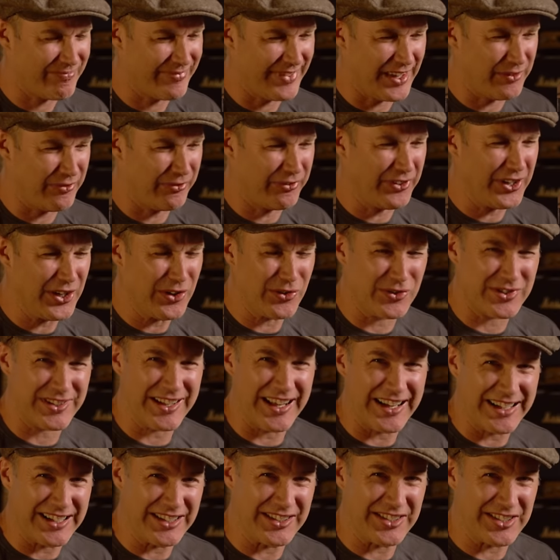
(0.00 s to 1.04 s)
it feels
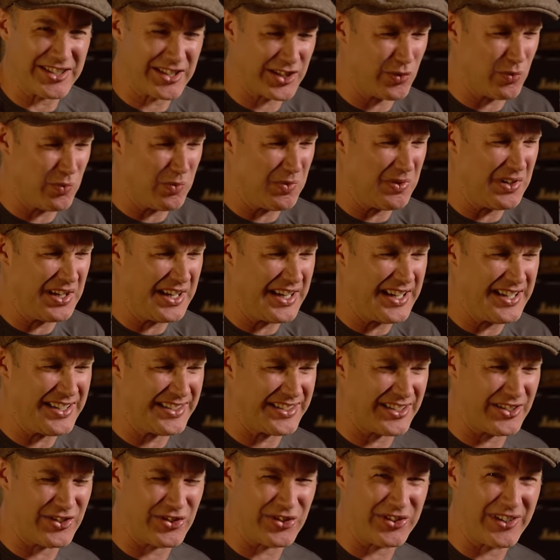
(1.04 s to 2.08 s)
like it's
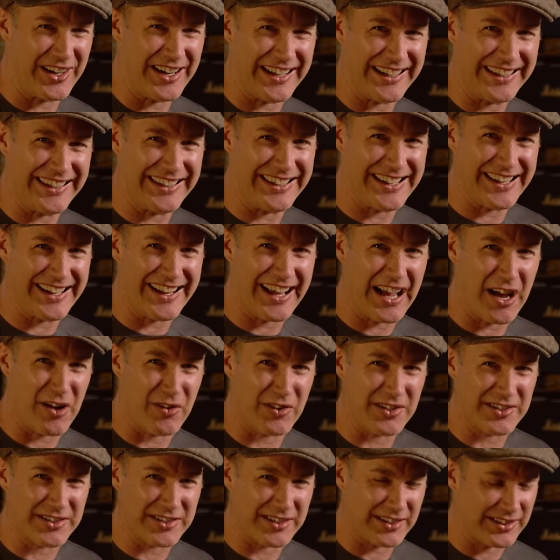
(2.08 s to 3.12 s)
squeezed and trying to get
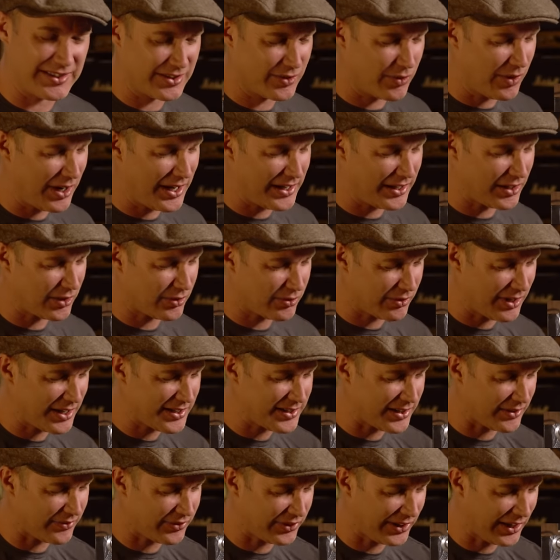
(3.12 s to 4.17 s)
out. It's quite an
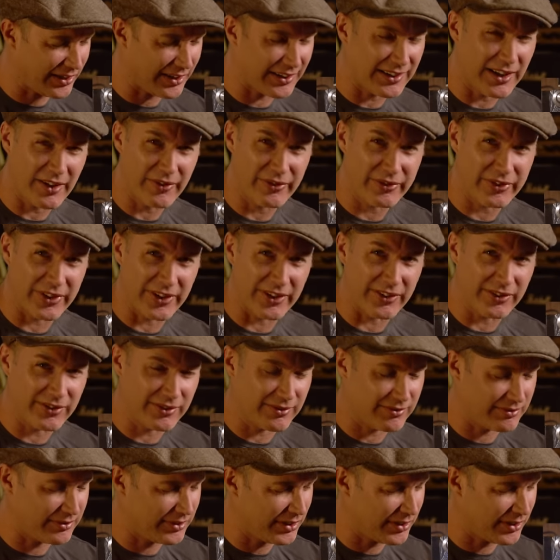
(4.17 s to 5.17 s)
aggressive sound. I love this.